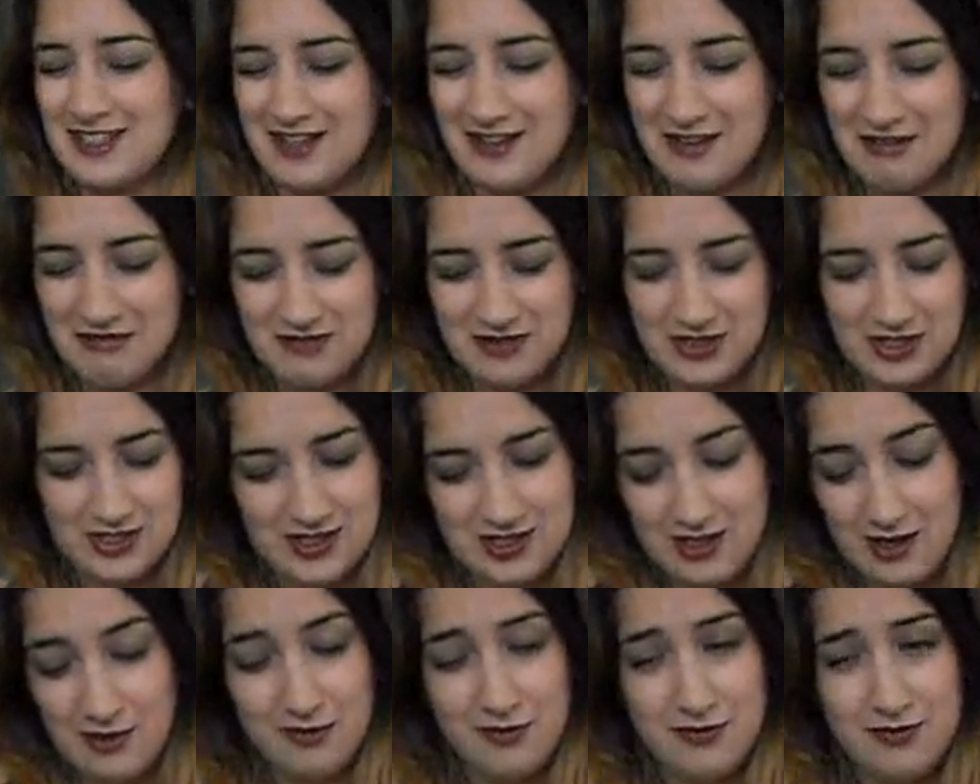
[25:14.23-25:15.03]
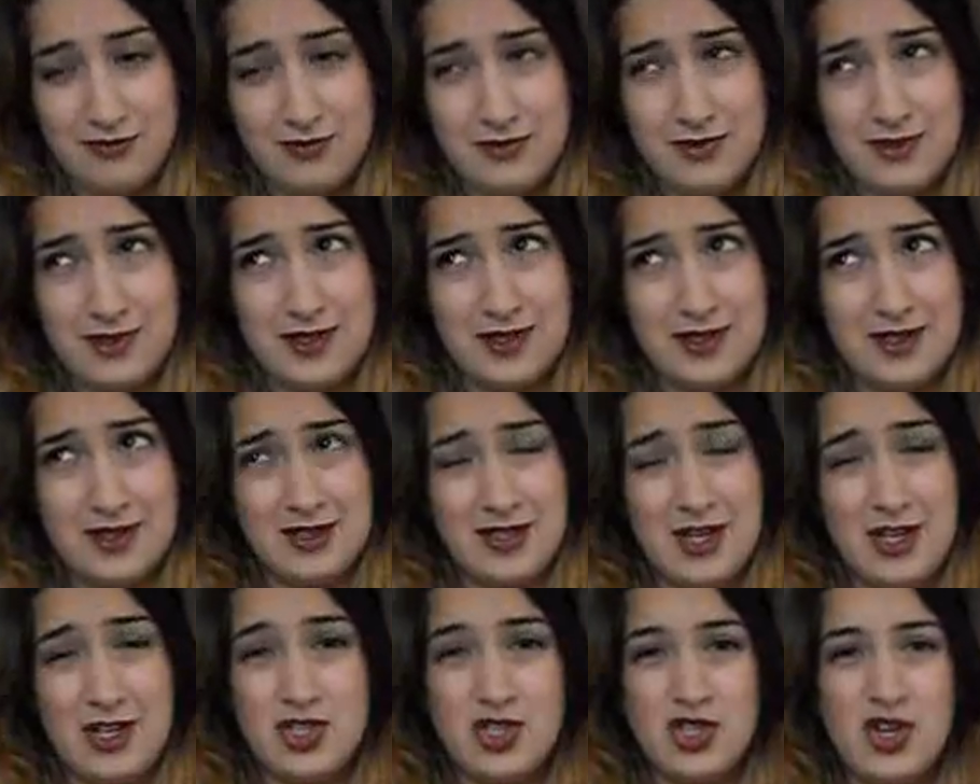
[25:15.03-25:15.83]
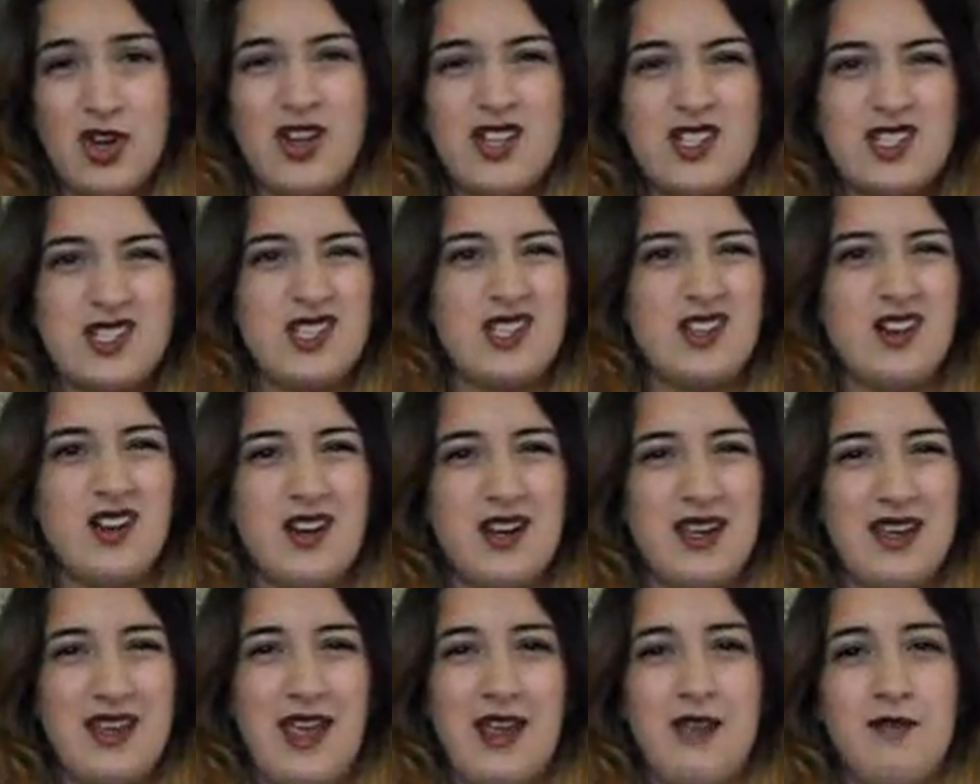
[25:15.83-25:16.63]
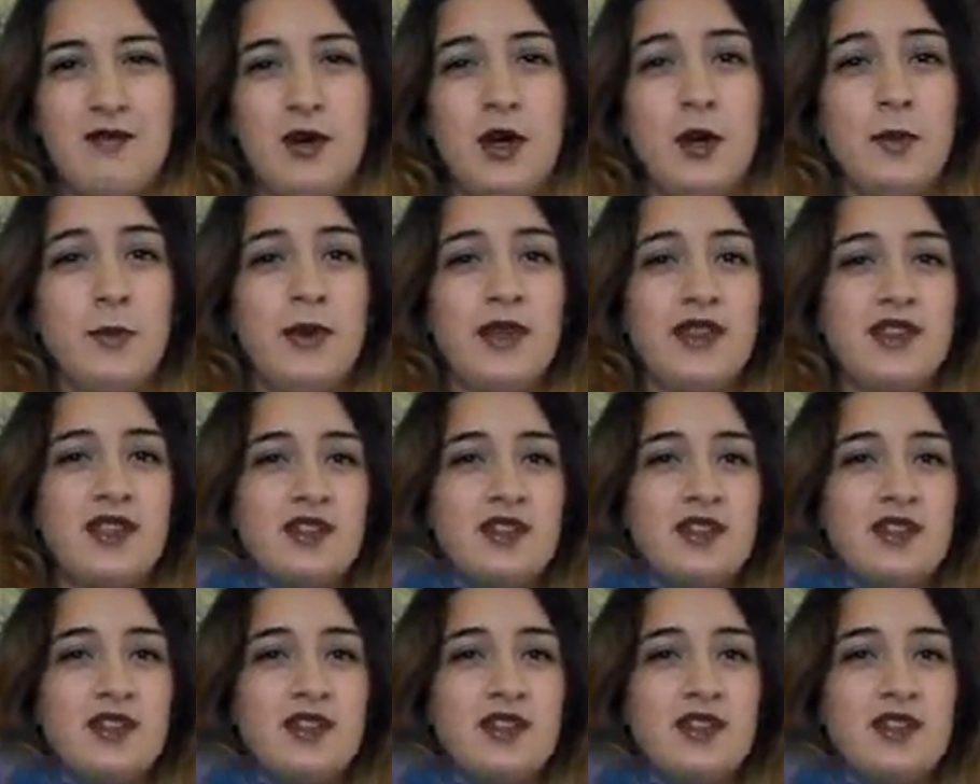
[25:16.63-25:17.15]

So I tried and I kind of gave up, but